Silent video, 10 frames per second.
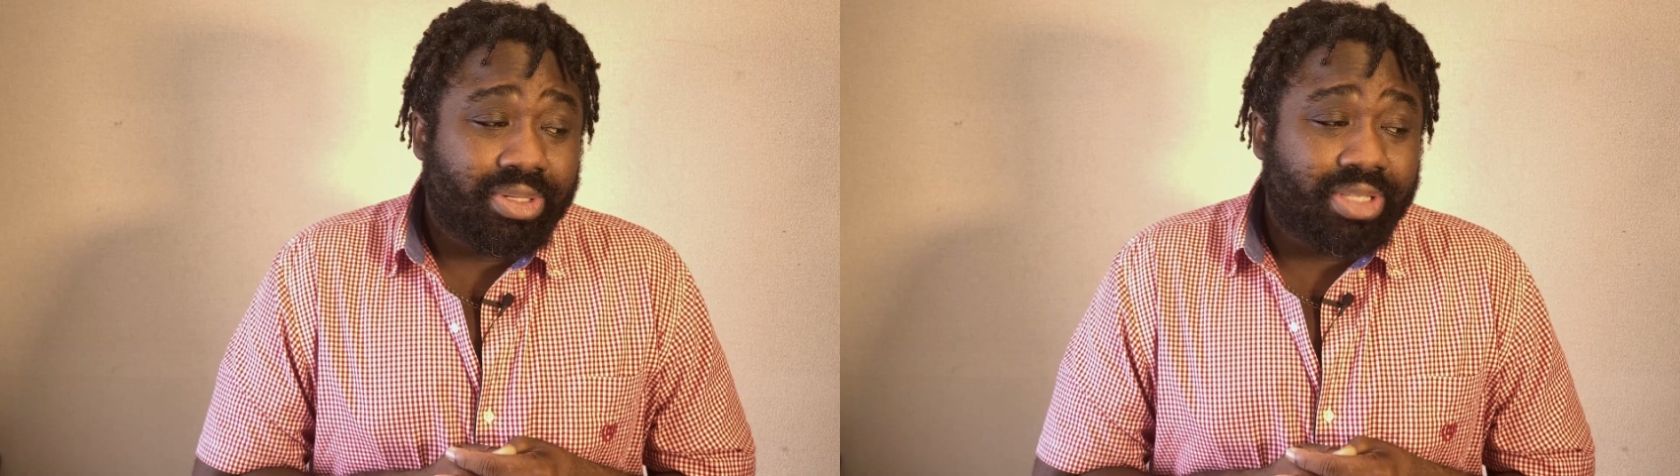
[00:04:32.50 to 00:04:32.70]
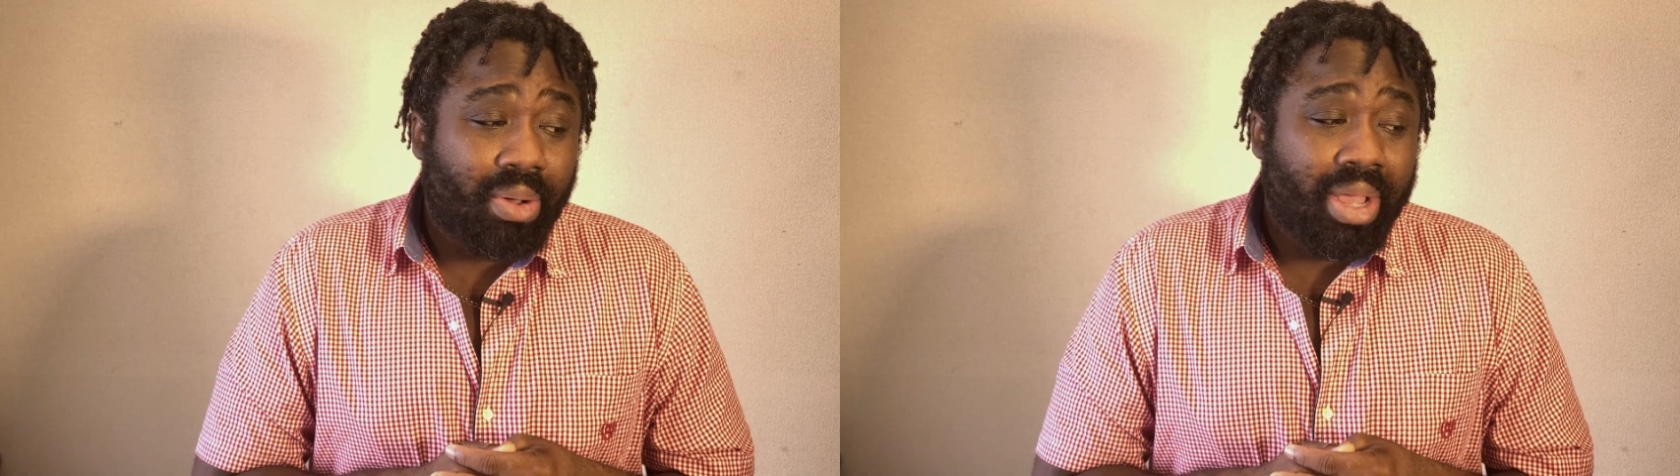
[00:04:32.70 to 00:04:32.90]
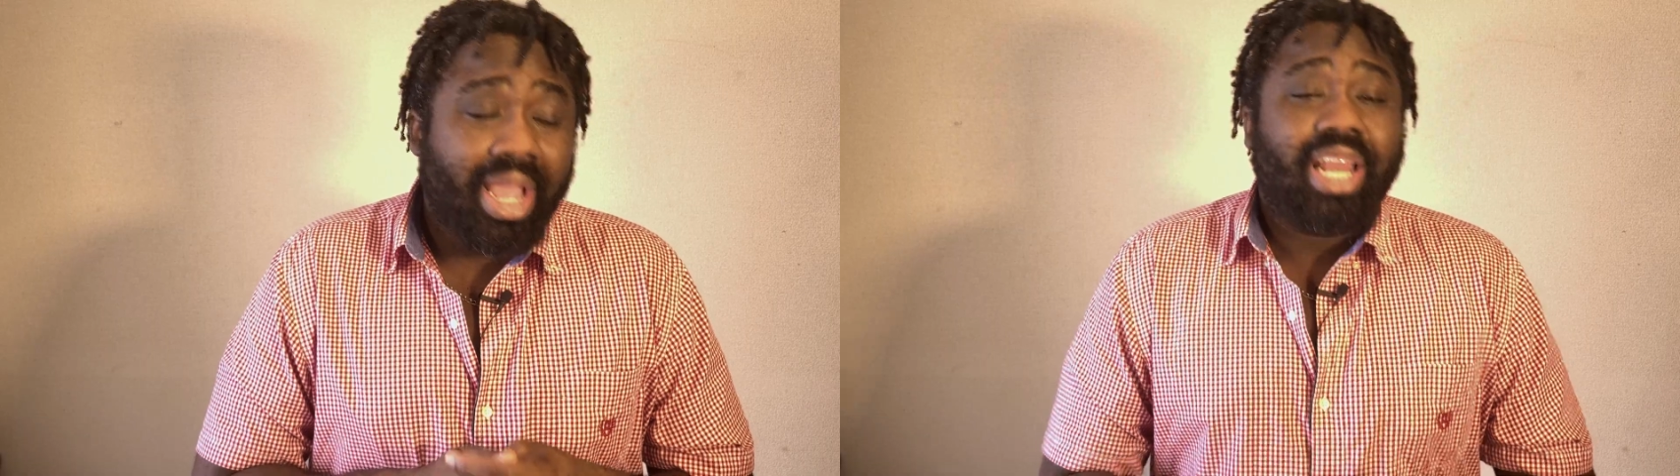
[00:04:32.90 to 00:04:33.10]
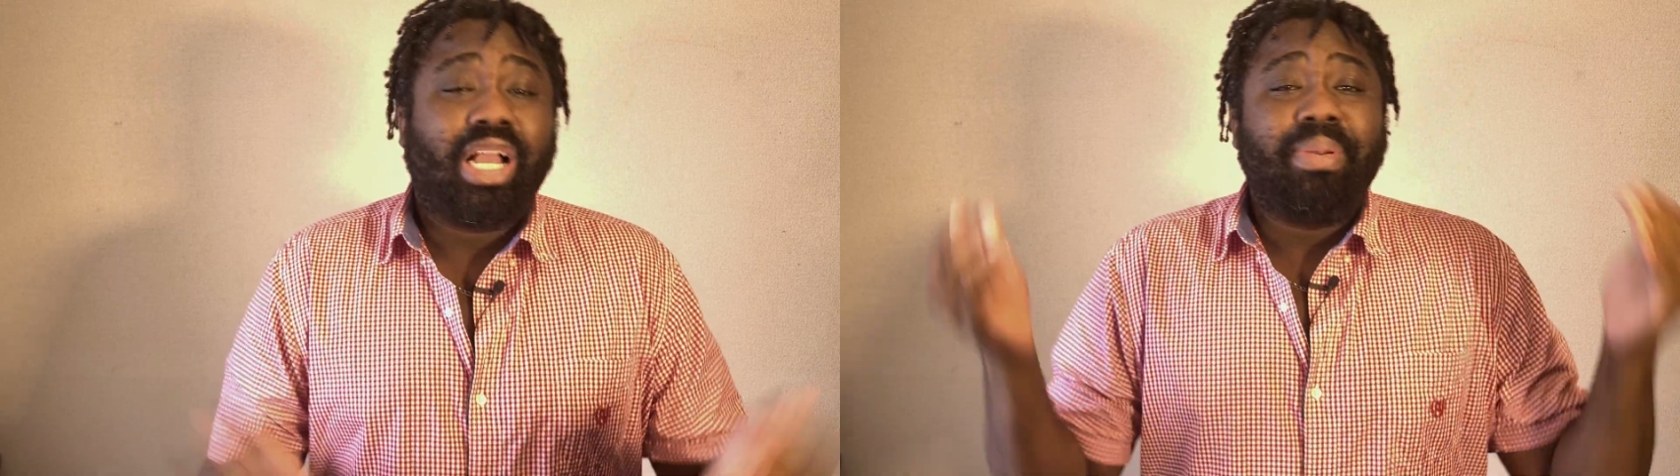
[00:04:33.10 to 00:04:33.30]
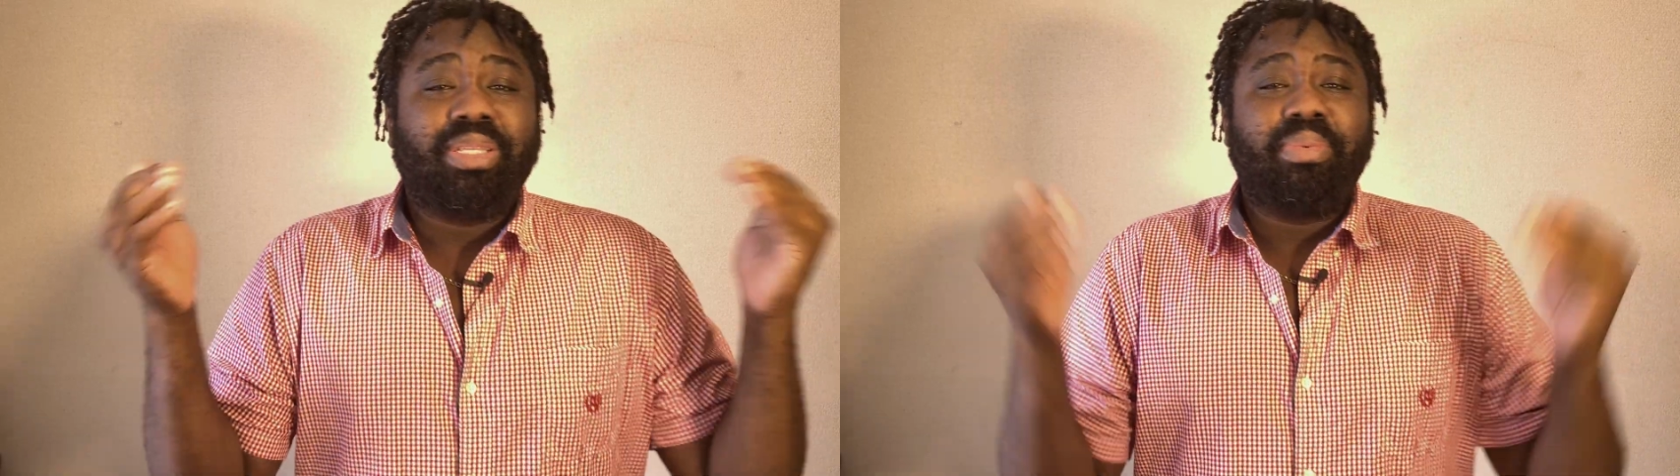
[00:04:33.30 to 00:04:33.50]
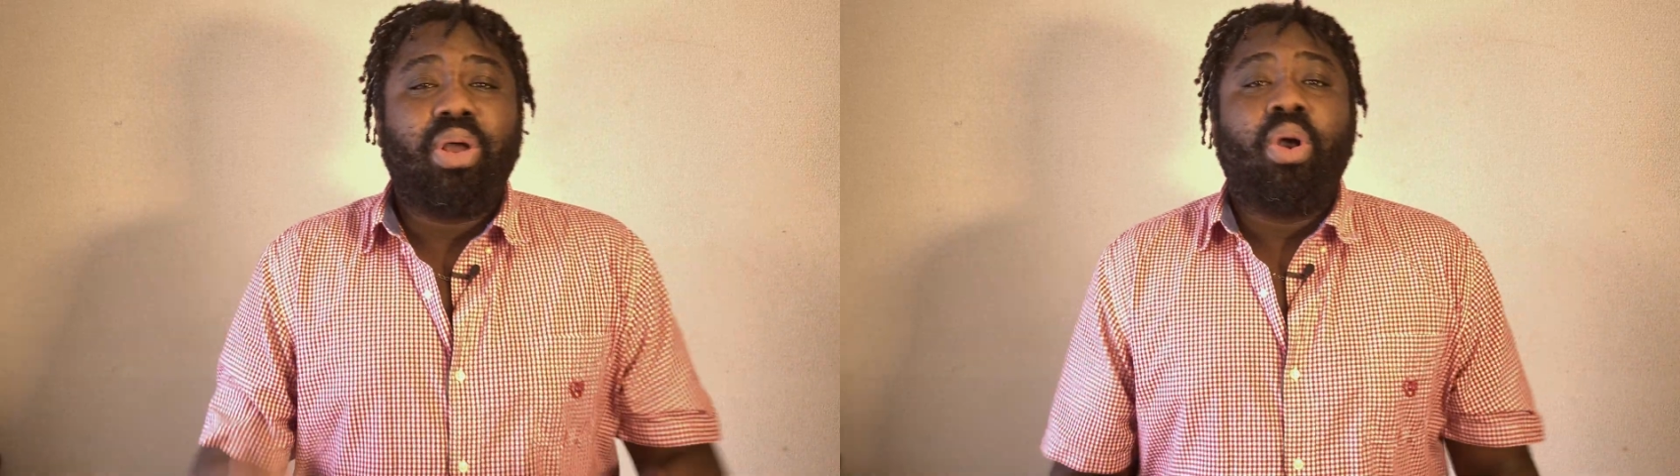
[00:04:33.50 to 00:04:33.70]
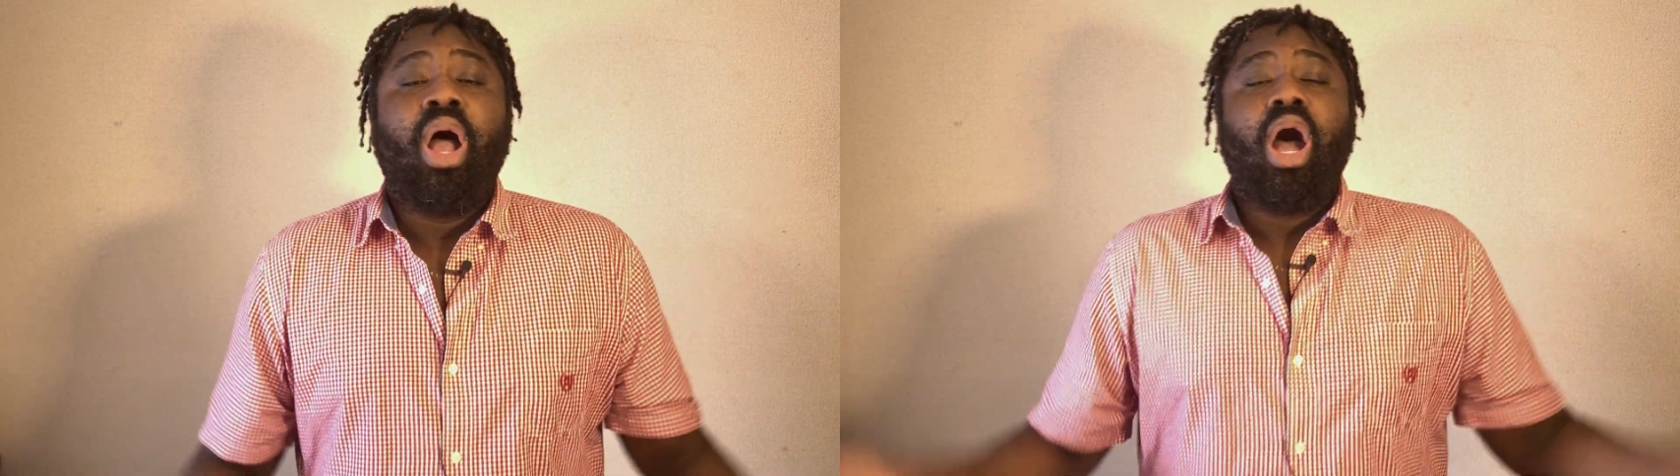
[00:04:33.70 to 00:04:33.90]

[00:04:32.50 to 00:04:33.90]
So in the comments down below,